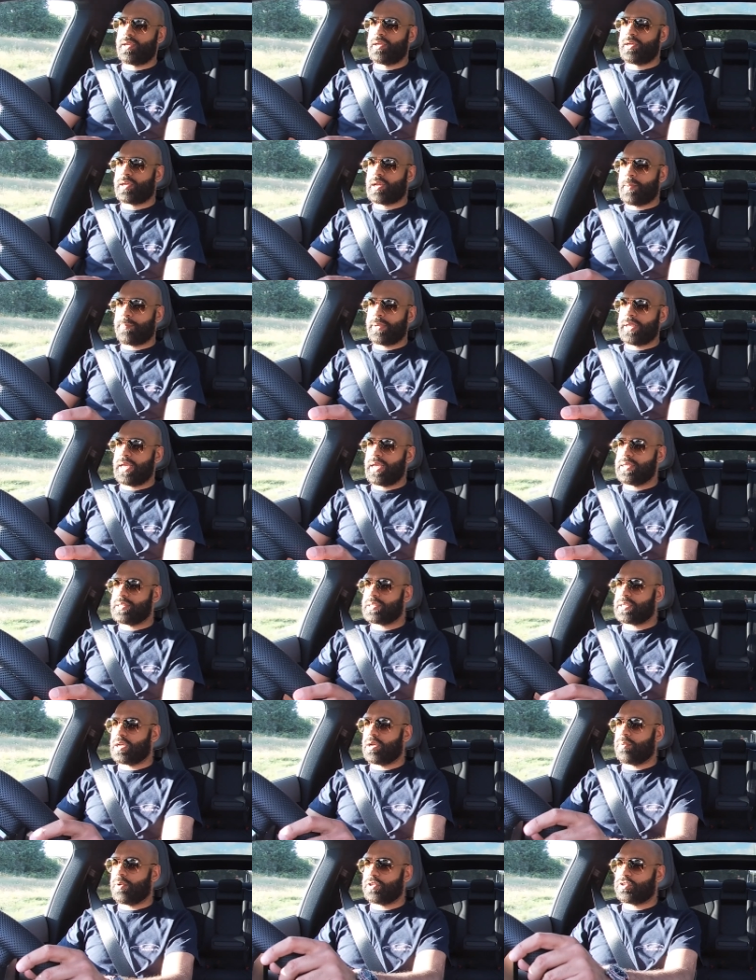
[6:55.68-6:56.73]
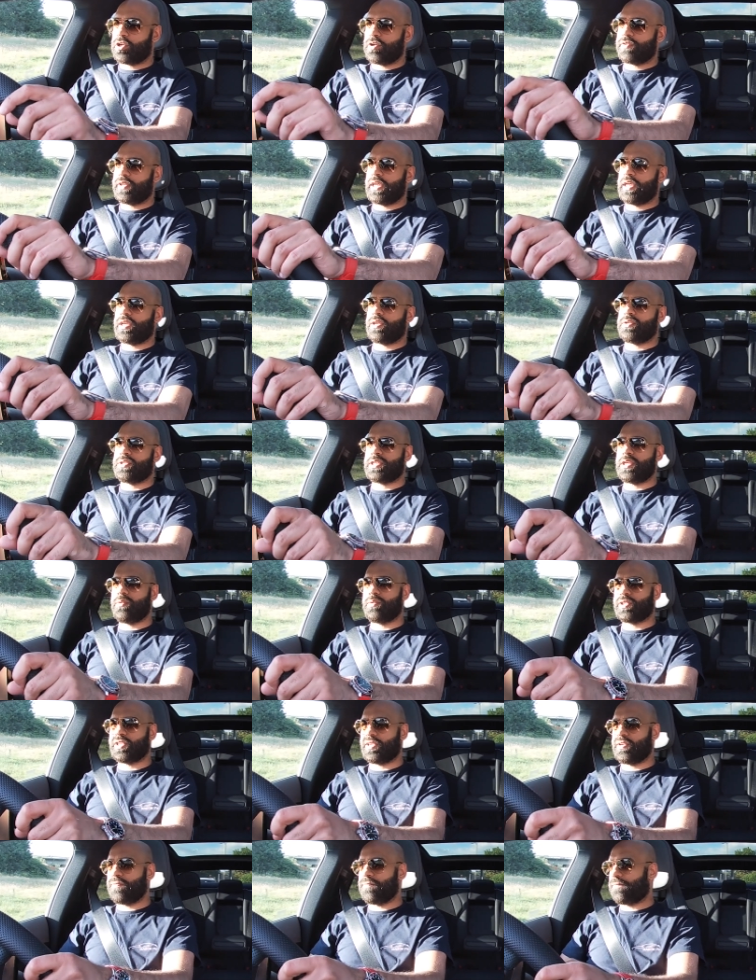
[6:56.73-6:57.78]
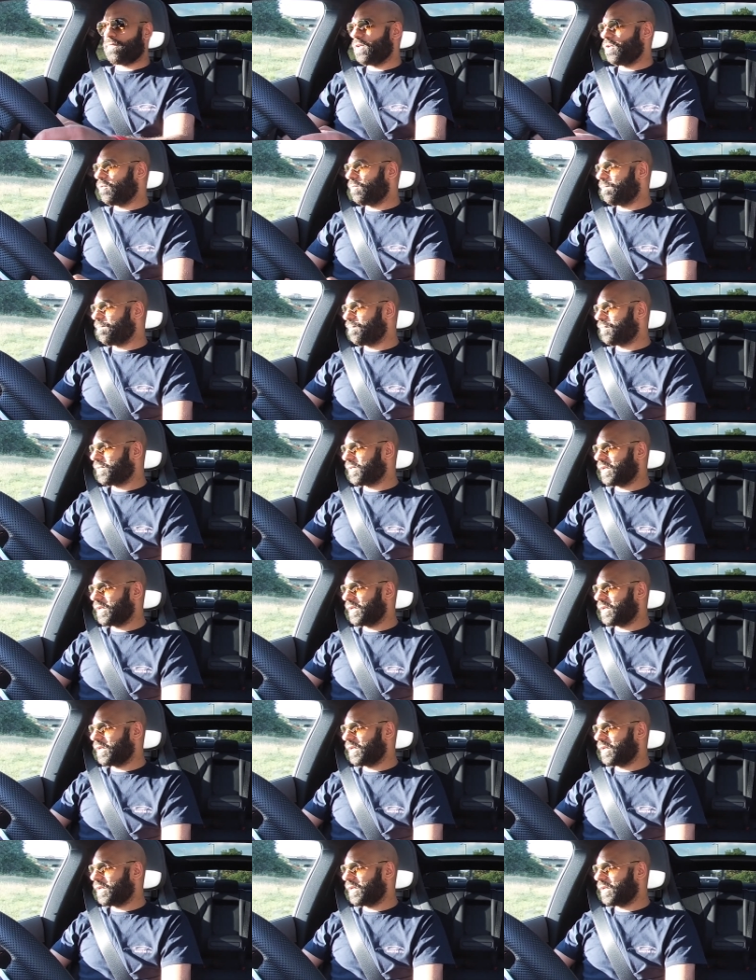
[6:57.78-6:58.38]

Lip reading: A couple of years ago I drove the EQC, which I didn't film,